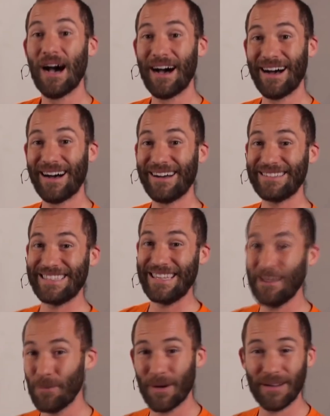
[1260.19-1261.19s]

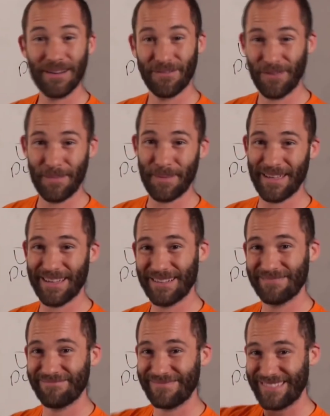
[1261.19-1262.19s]
T1 on
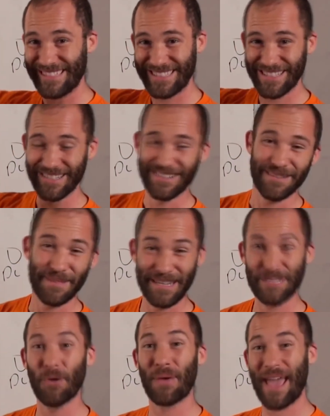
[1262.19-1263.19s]
VPN, still, I
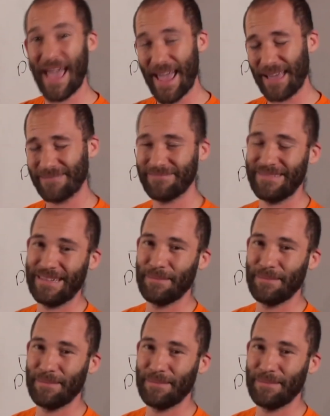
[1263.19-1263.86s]
mean, it's okay.